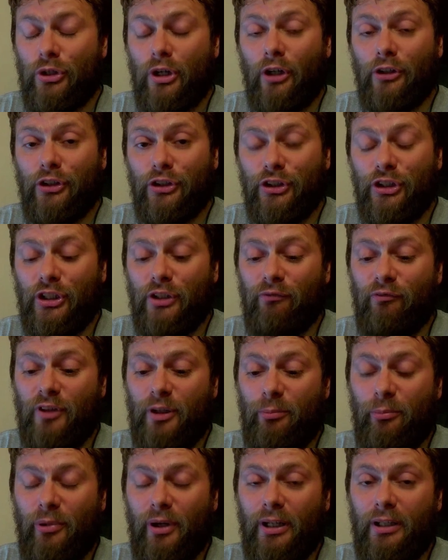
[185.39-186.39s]
I just need to
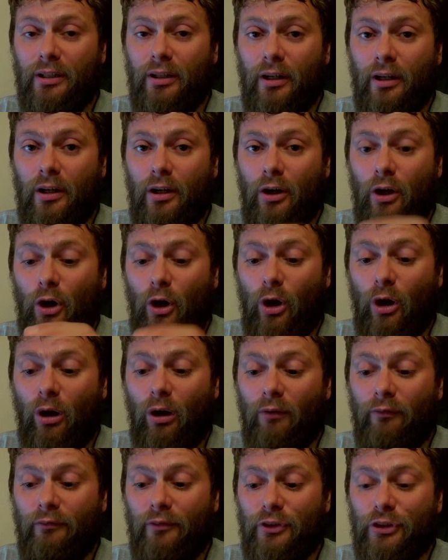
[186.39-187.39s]
reprint
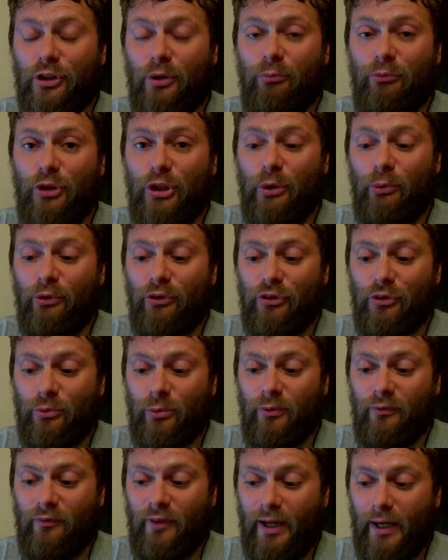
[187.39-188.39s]
off some new ones
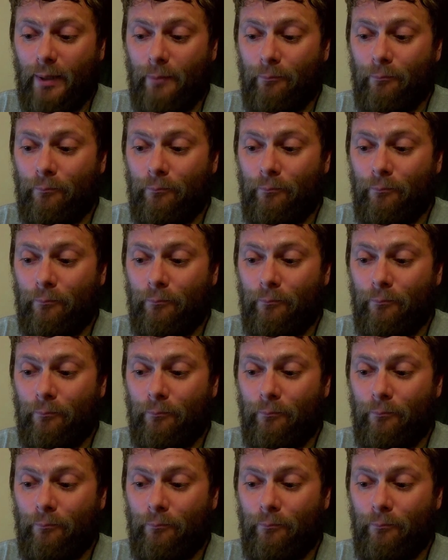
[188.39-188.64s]
with that.